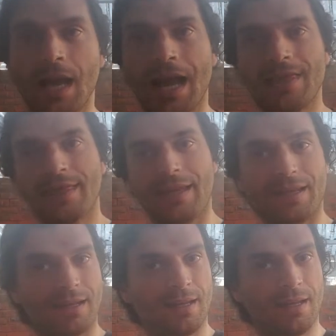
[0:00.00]
And
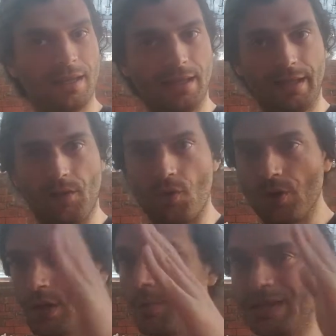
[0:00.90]
then
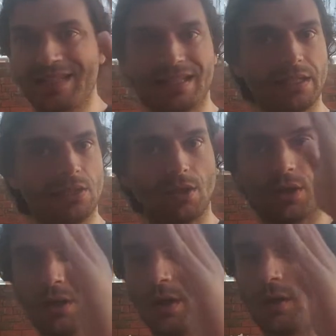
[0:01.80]
autumn is still
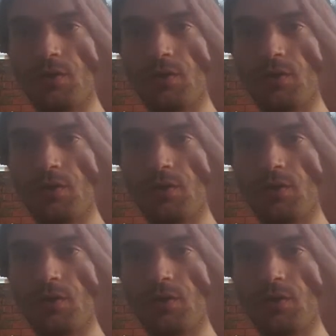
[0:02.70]
good.